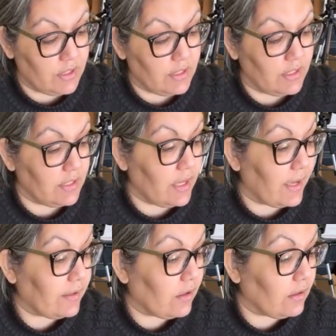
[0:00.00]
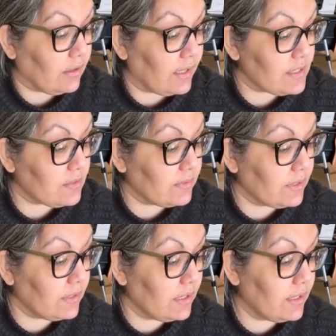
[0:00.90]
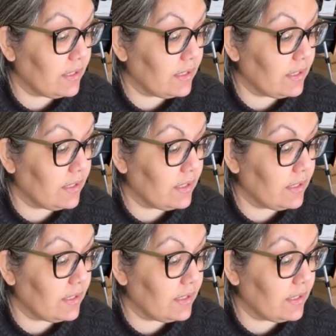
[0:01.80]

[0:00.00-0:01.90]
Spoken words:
in and add our last one.